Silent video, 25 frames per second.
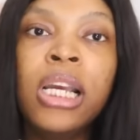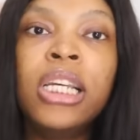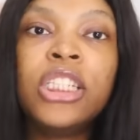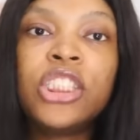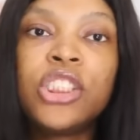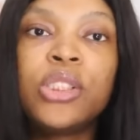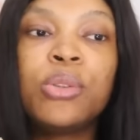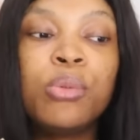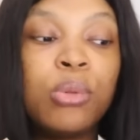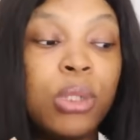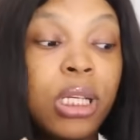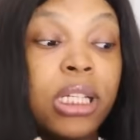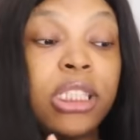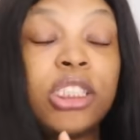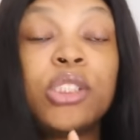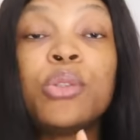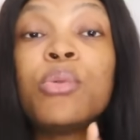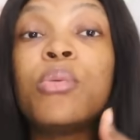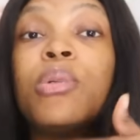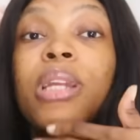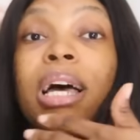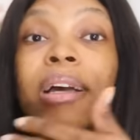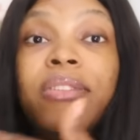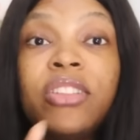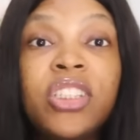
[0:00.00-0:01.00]
She she
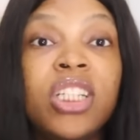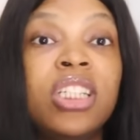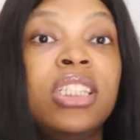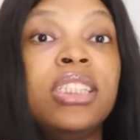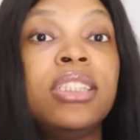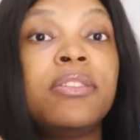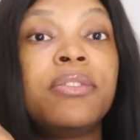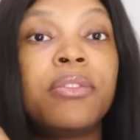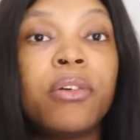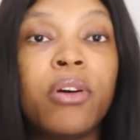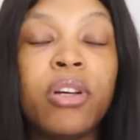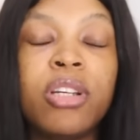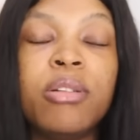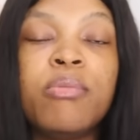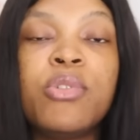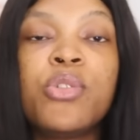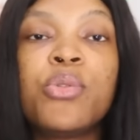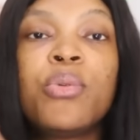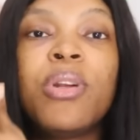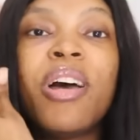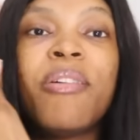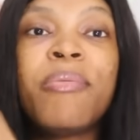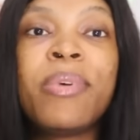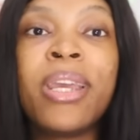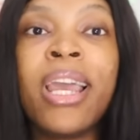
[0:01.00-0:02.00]
would have changed it for him. She
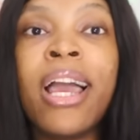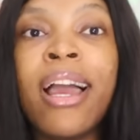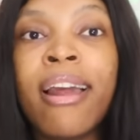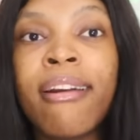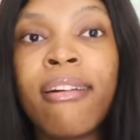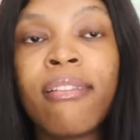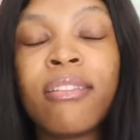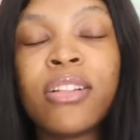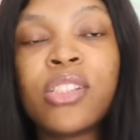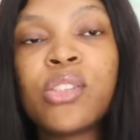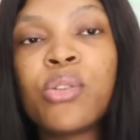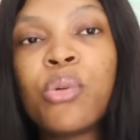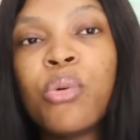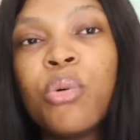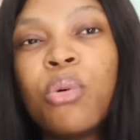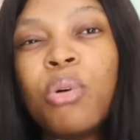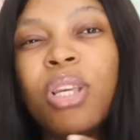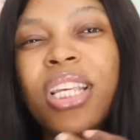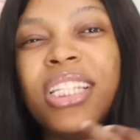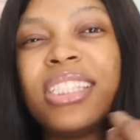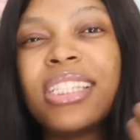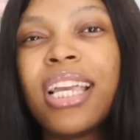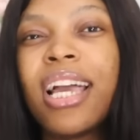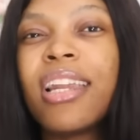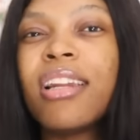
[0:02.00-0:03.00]
would have been angry. So
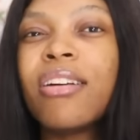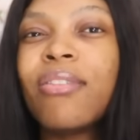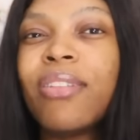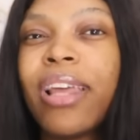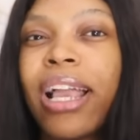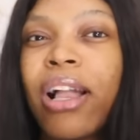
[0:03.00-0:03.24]
he's kind of